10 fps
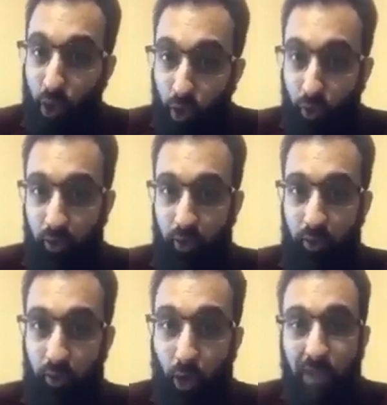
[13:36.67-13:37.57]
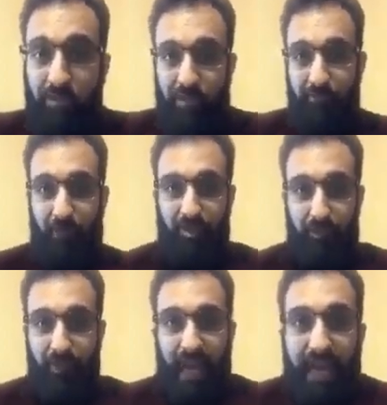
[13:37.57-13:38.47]
Who is
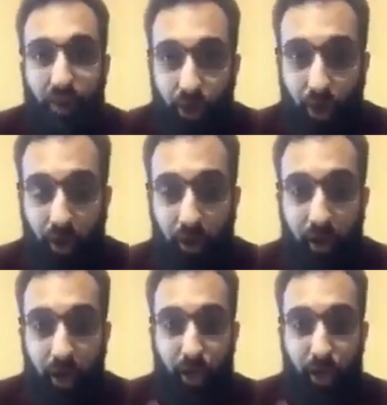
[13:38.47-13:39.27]
responsible? I don't know.